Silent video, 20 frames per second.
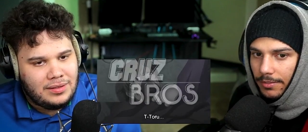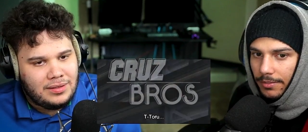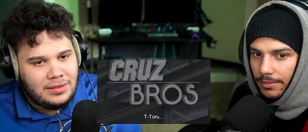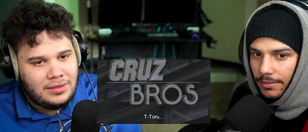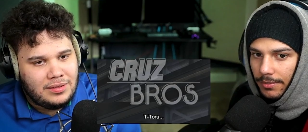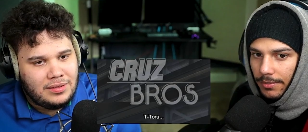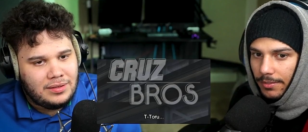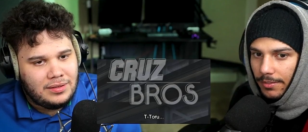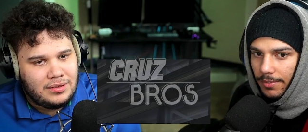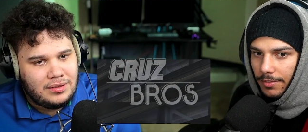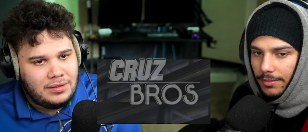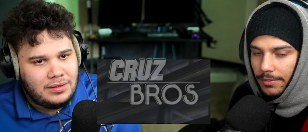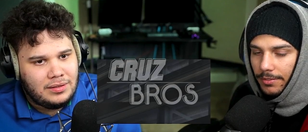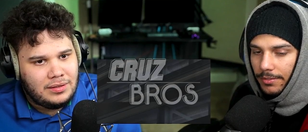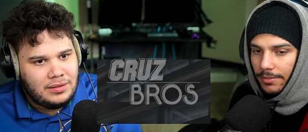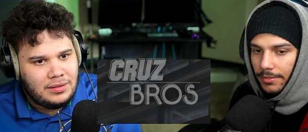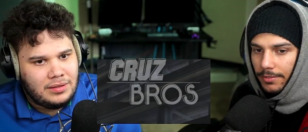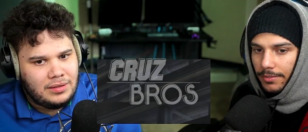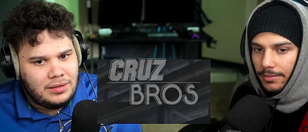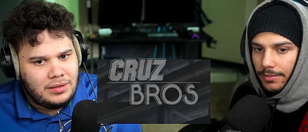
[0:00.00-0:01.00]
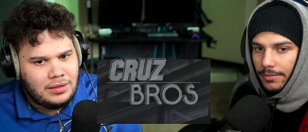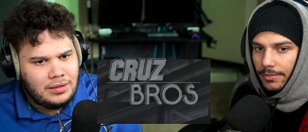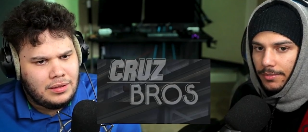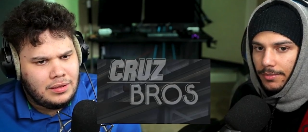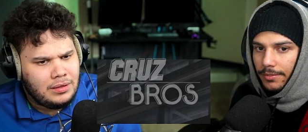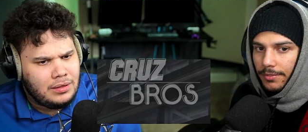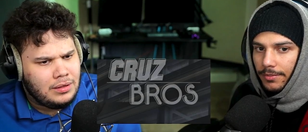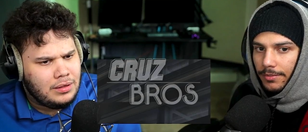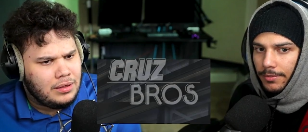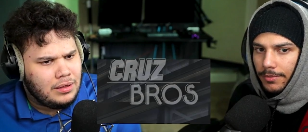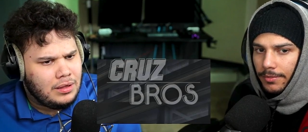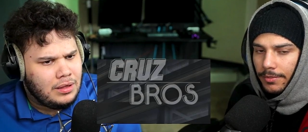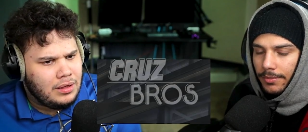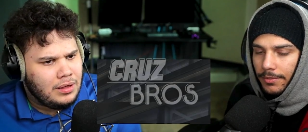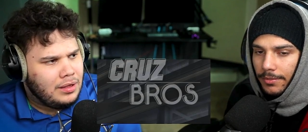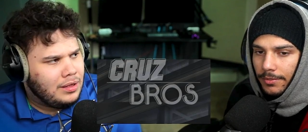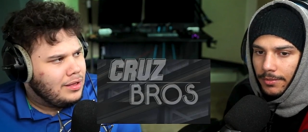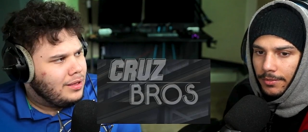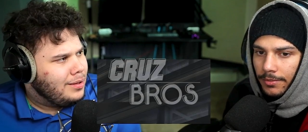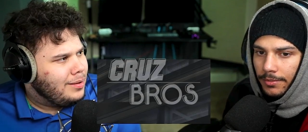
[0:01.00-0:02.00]

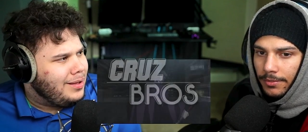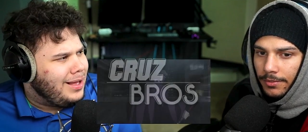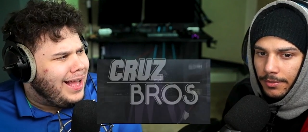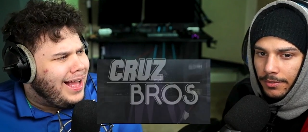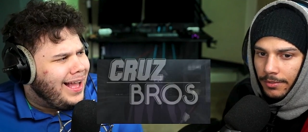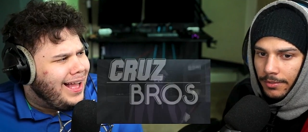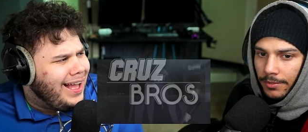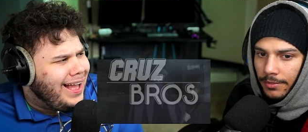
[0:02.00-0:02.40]
No one is speaking in this clip.